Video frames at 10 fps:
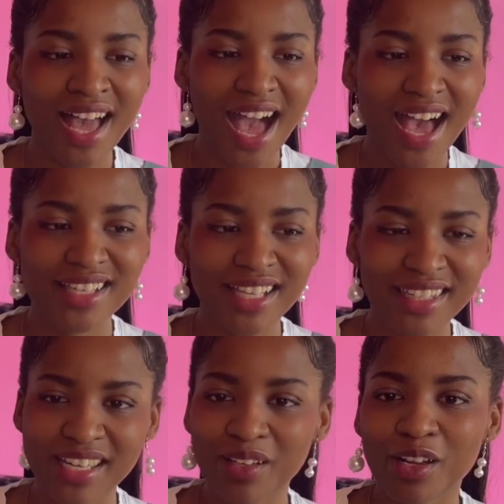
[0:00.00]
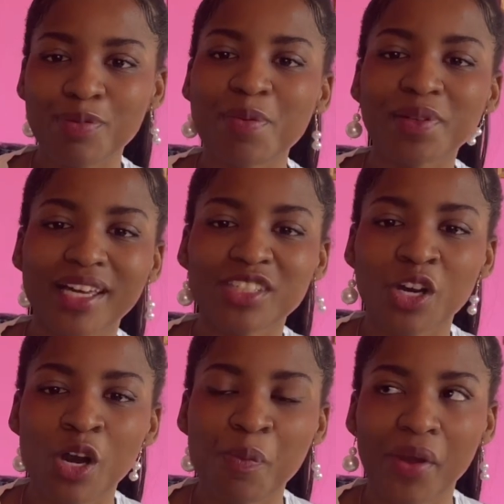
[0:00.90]
as I think a lot of people like to
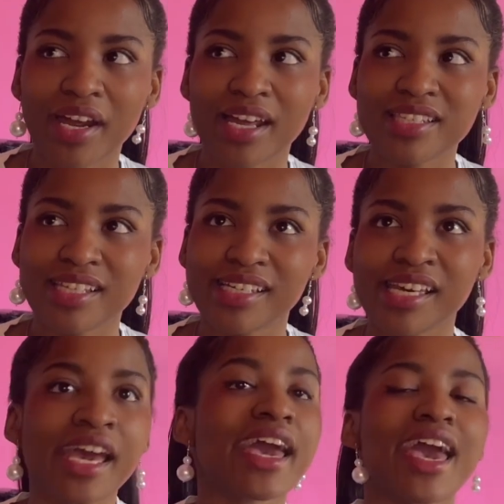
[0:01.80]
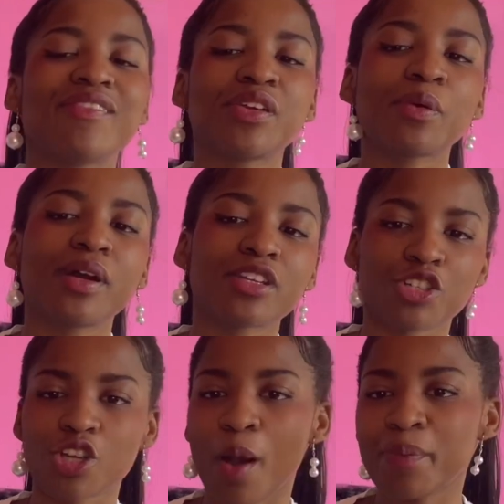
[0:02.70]
hope, where it's like everyone
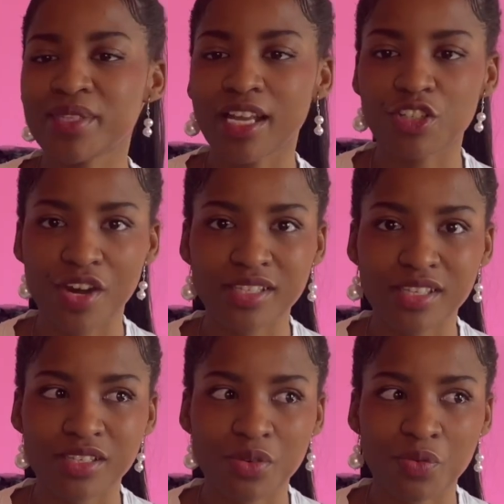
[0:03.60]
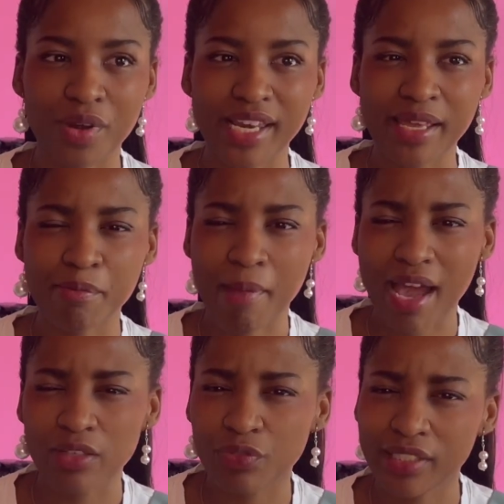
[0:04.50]
shops and dresses really
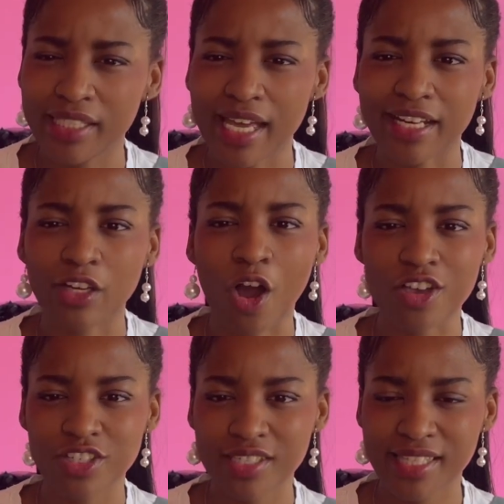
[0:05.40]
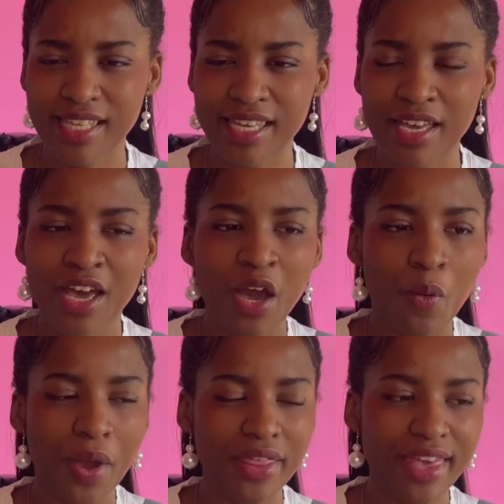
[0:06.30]
mindfully and consciously,
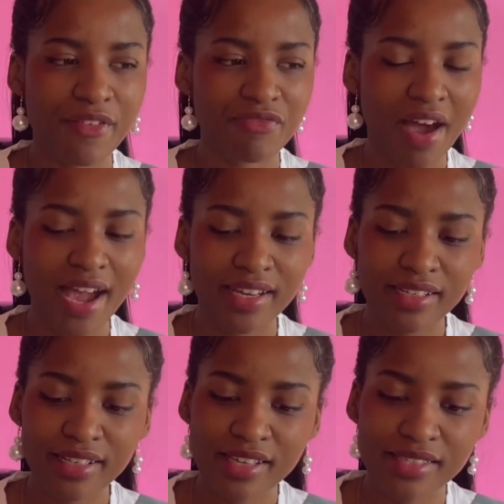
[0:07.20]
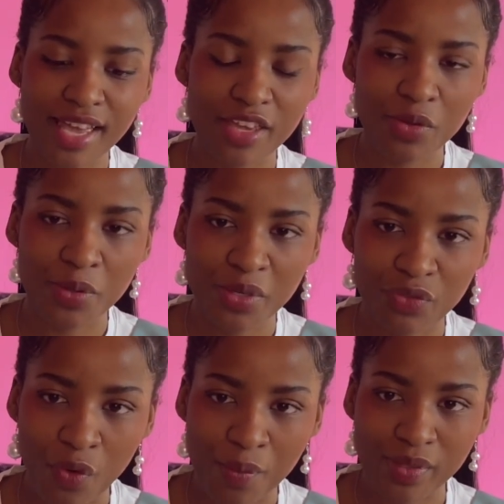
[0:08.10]
where they find a set
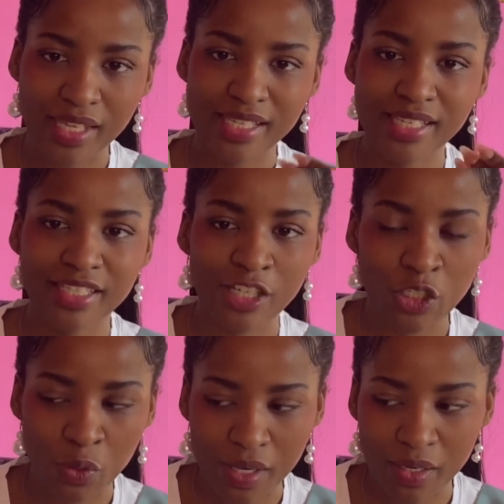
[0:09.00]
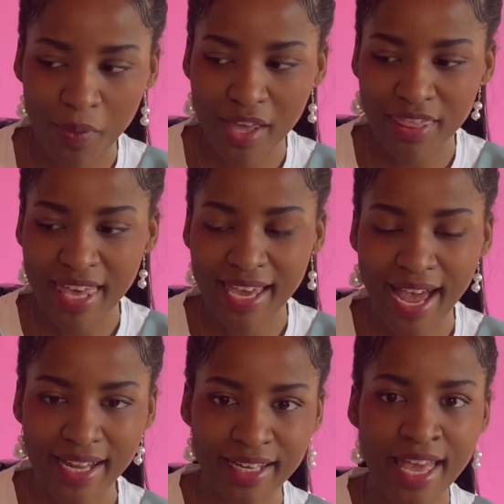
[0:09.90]
uniform and they stick to it, where they
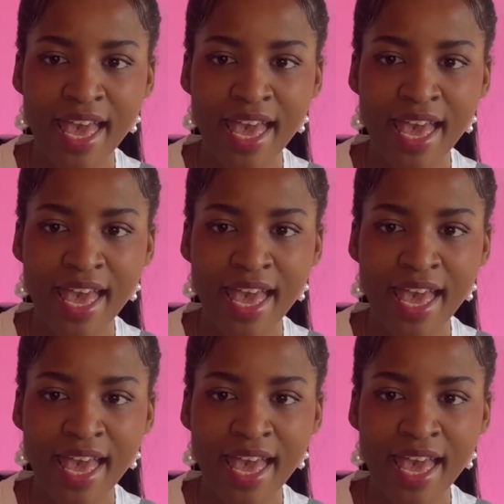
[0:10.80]
can